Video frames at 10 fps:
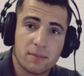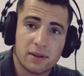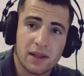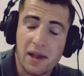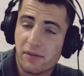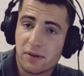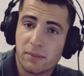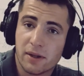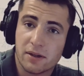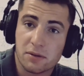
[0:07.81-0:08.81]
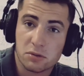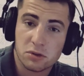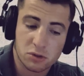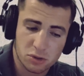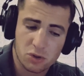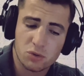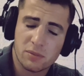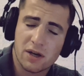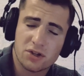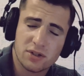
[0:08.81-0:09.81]
but everybody are so
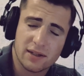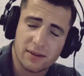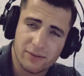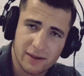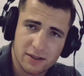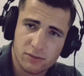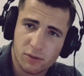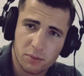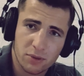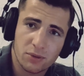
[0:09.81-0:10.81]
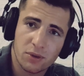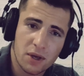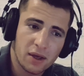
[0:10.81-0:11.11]
much advanced from you?